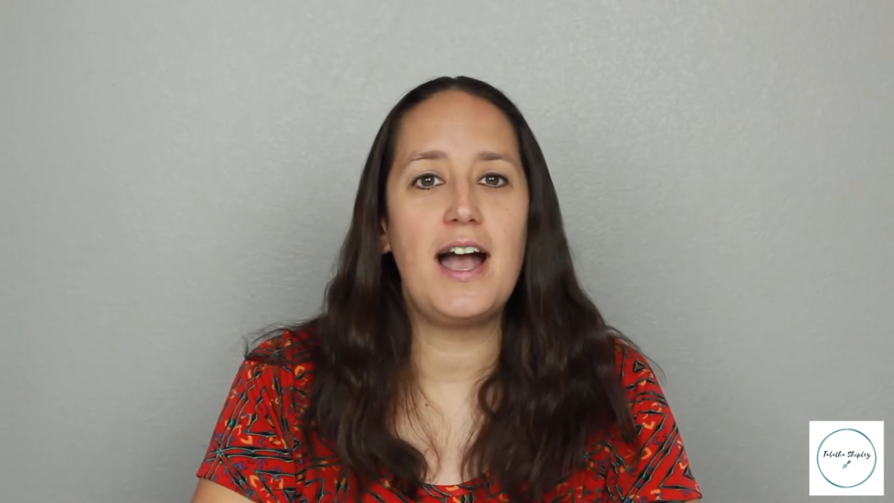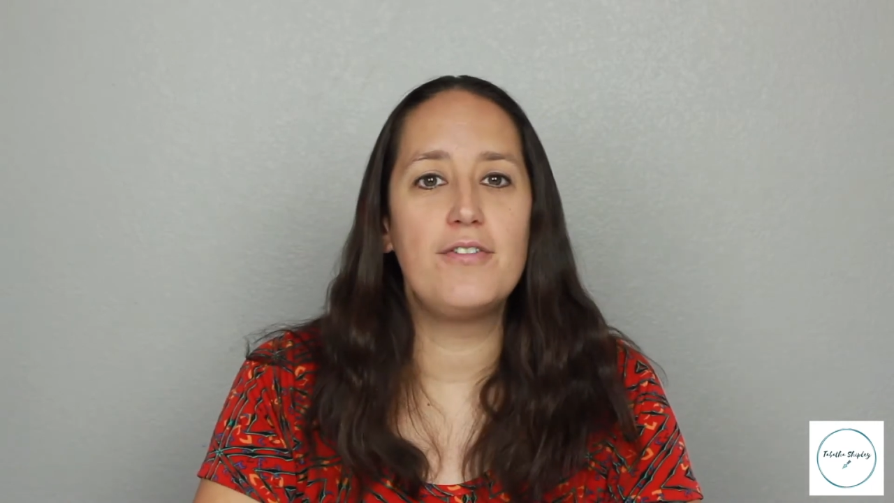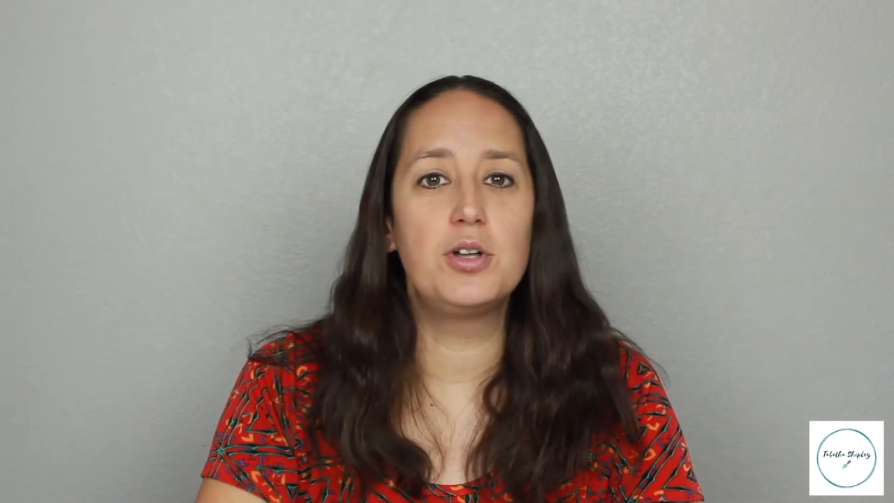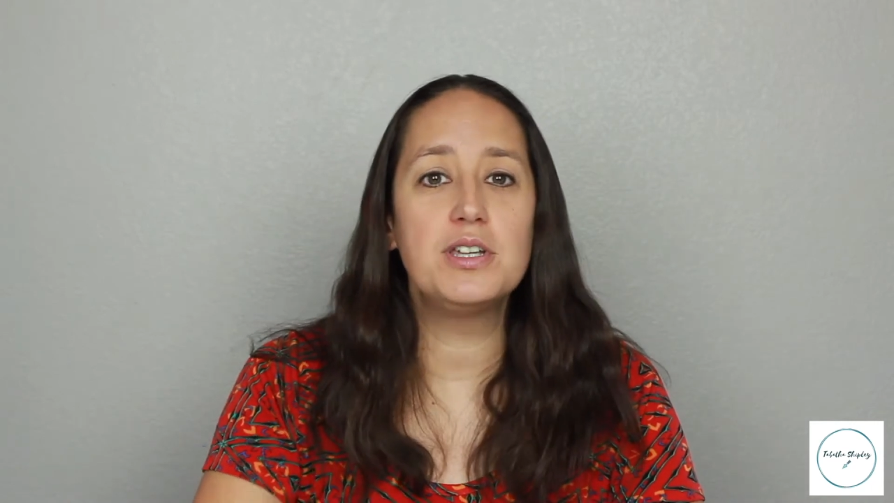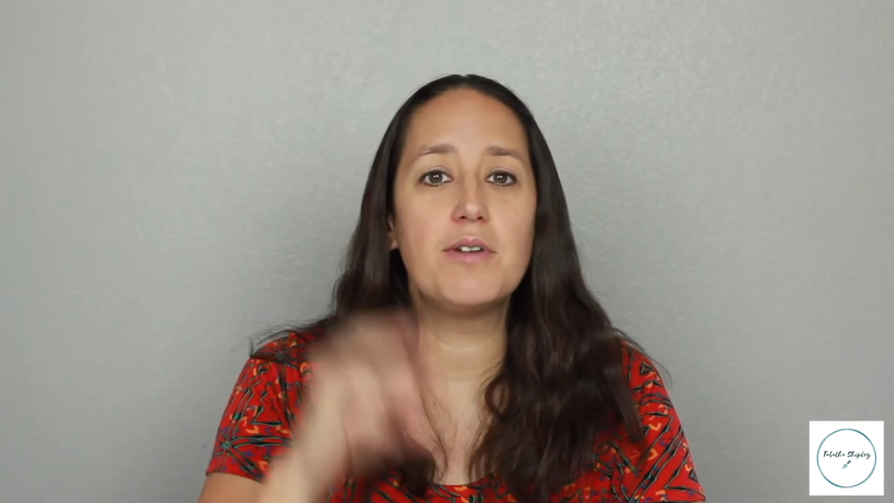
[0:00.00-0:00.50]
I've
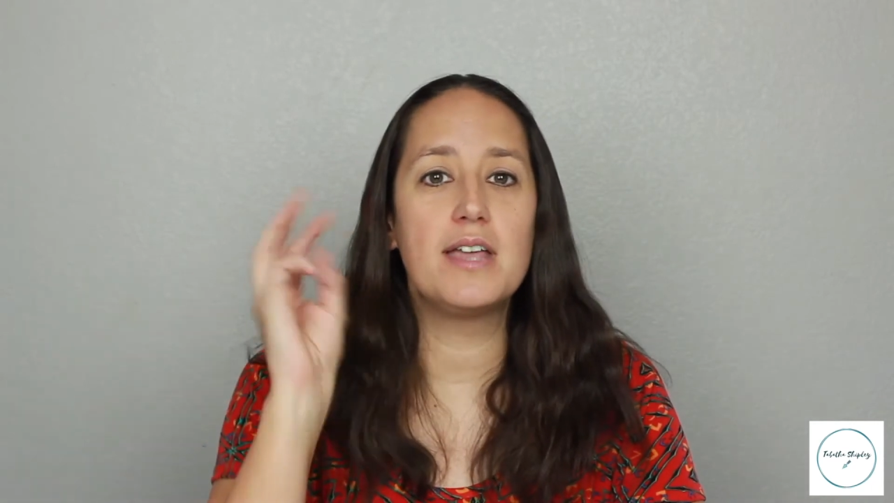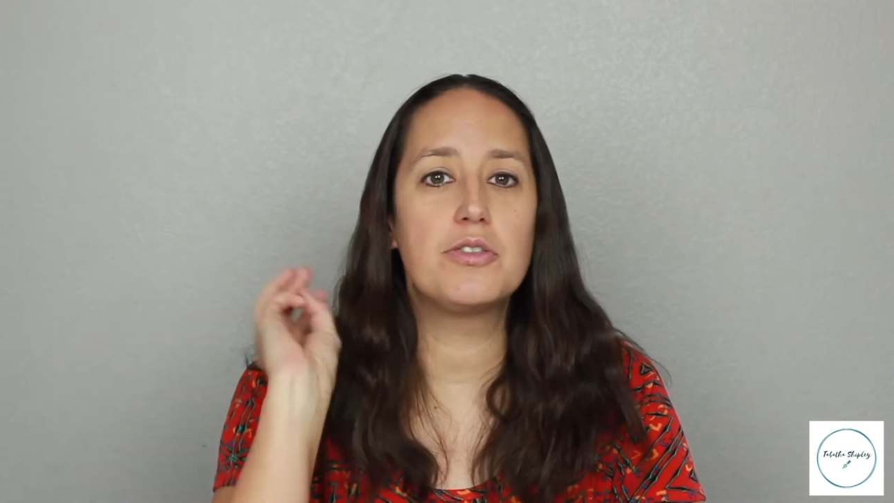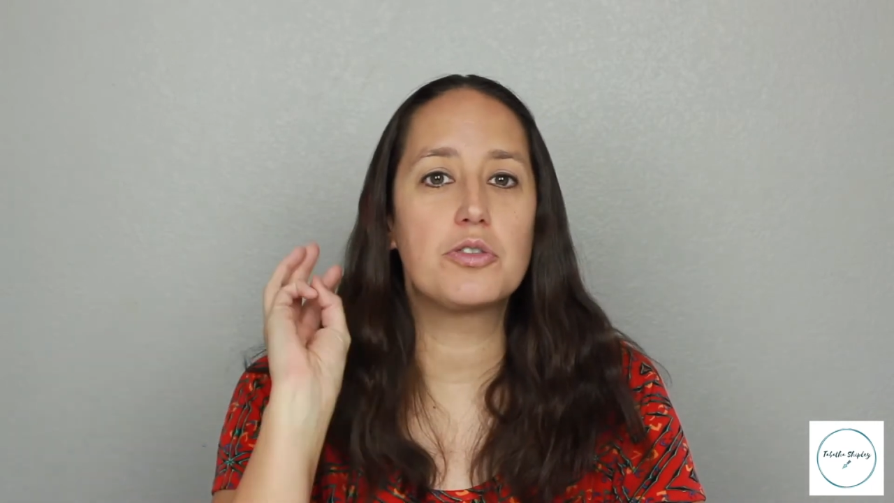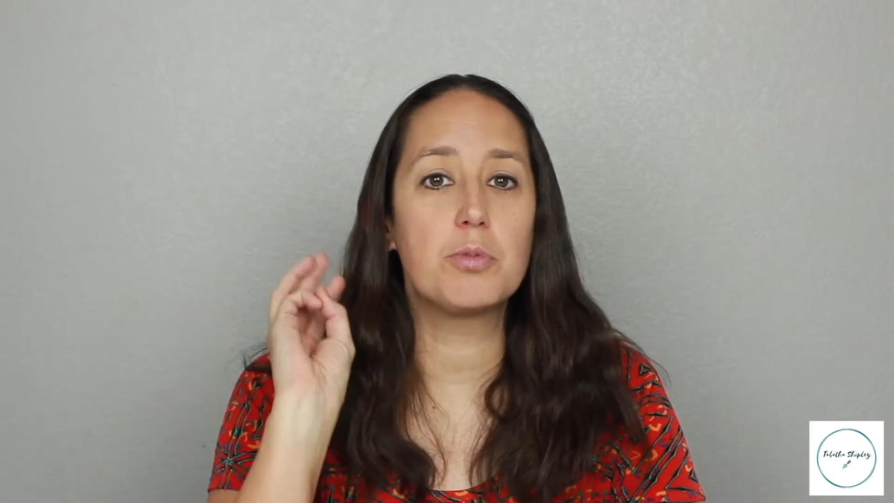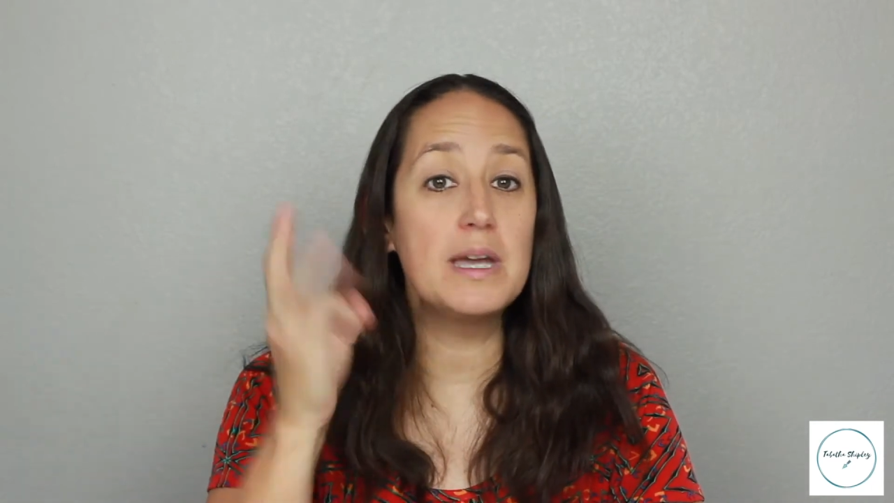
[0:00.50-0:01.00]
only read
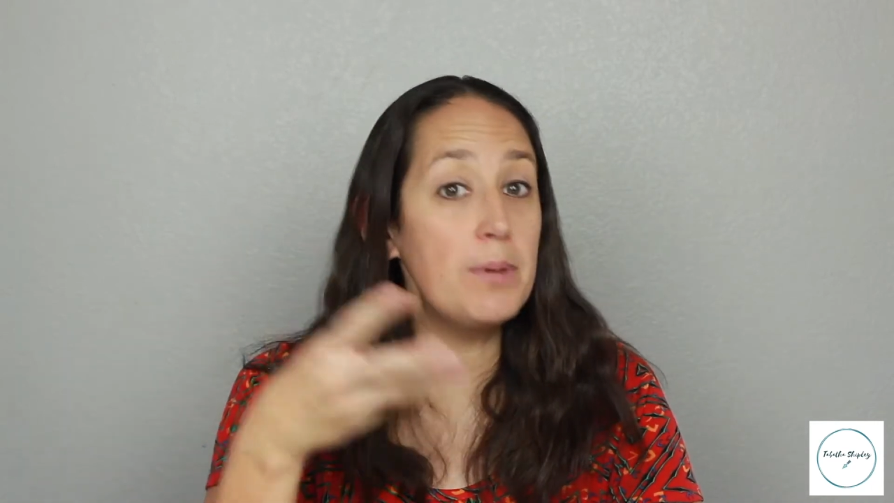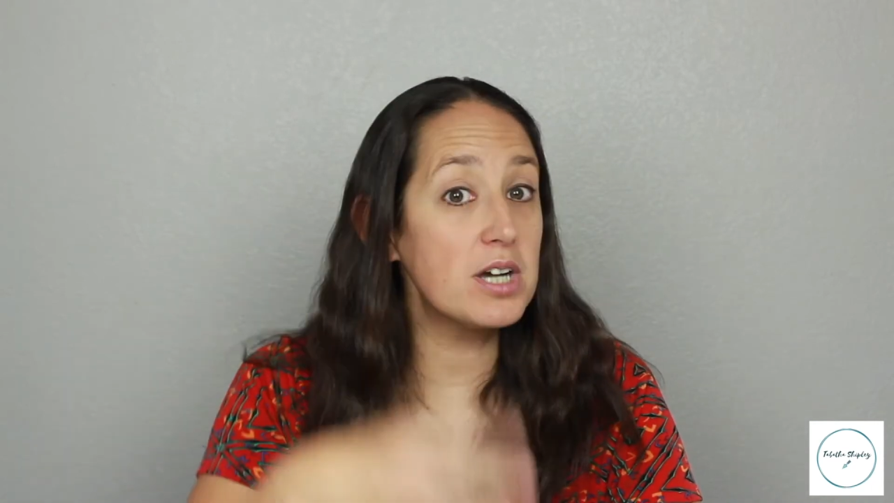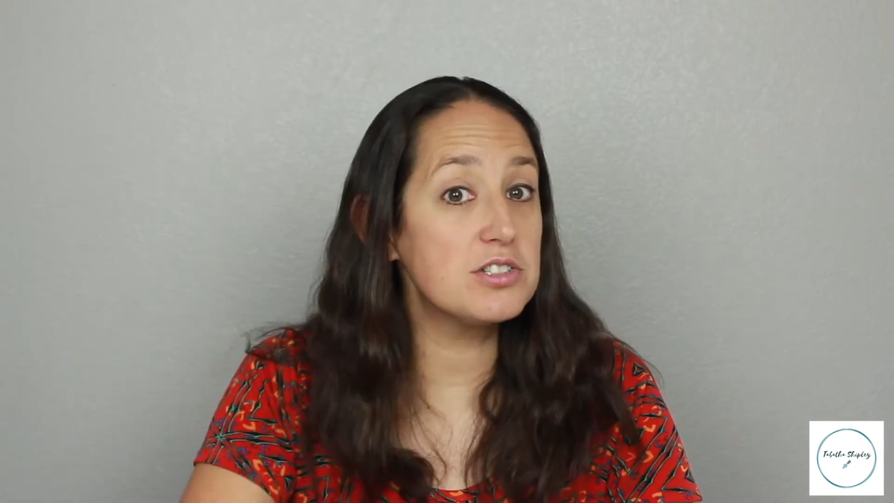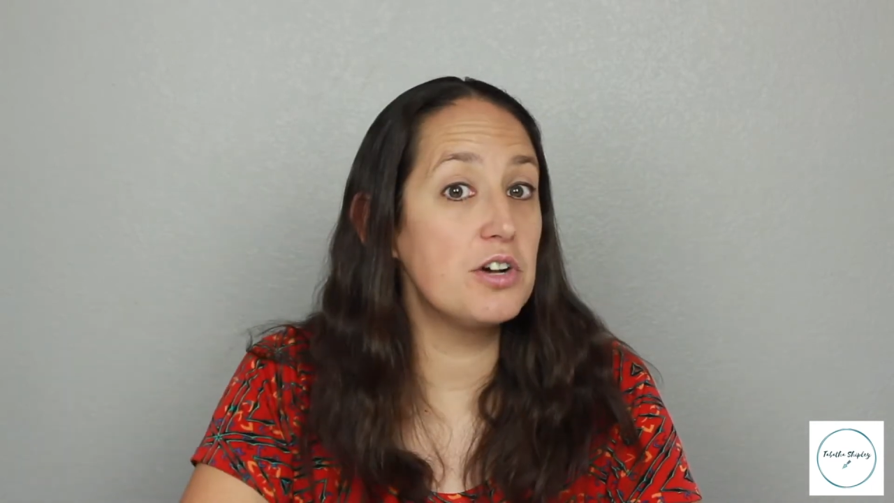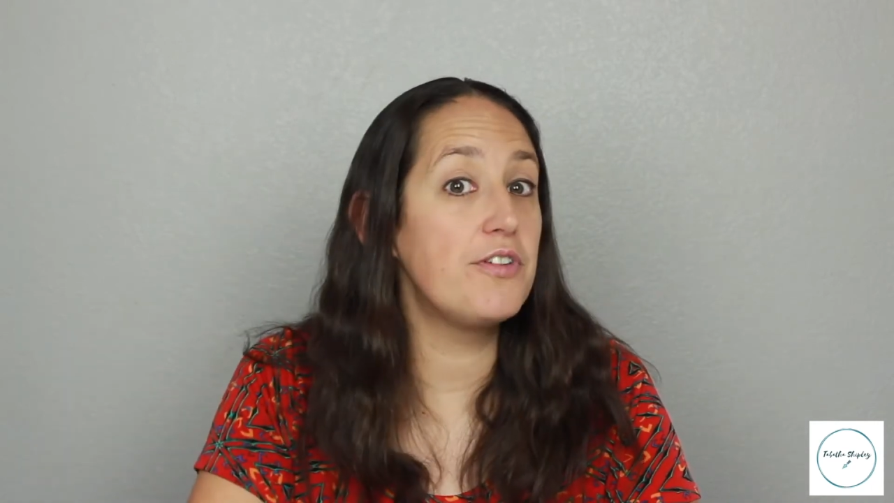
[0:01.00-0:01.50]
3 books so